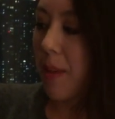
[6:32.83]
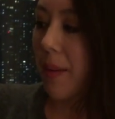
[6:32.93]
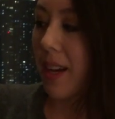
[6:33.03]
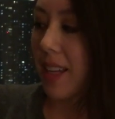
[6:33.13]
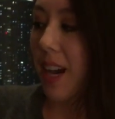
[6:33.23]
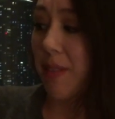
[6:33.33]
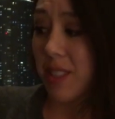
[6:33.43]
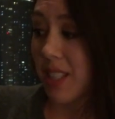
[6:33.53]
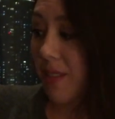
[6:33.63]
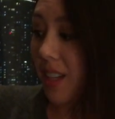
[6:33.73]
But yeah, for
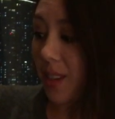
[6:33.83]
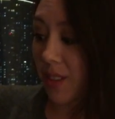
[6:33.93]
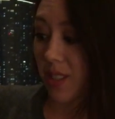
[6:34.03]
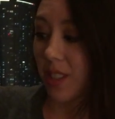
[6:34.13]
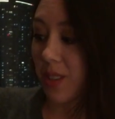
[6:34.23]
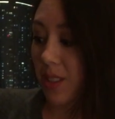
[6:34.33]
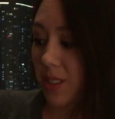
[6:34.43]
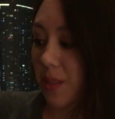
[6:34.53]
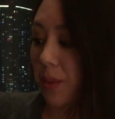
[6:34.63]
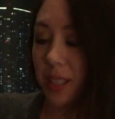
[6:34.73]

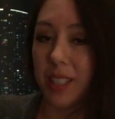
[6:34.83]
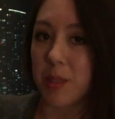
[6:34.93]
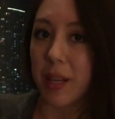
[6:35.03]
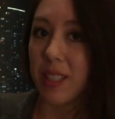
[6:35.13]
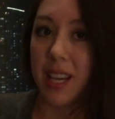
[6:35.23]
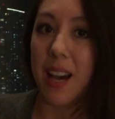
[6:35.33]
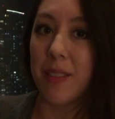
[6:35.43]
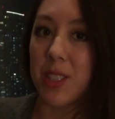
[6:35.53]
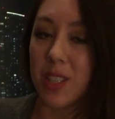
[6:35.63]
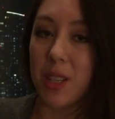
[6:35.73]
$700, you wouldn't expect to have
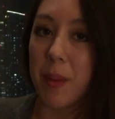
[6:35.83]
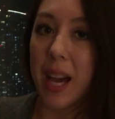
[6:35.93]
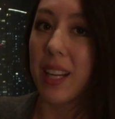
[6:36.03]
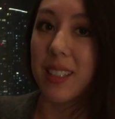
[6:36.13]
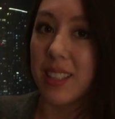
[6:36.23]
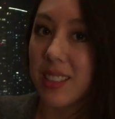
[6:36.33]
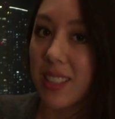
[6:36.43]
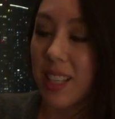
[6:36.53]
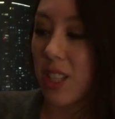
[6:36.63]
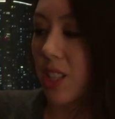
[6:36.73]
a Chanel bag in this
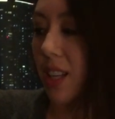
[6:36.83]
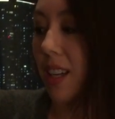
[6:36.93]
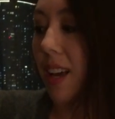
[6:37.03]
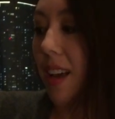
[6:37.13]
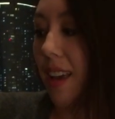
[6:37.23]
condition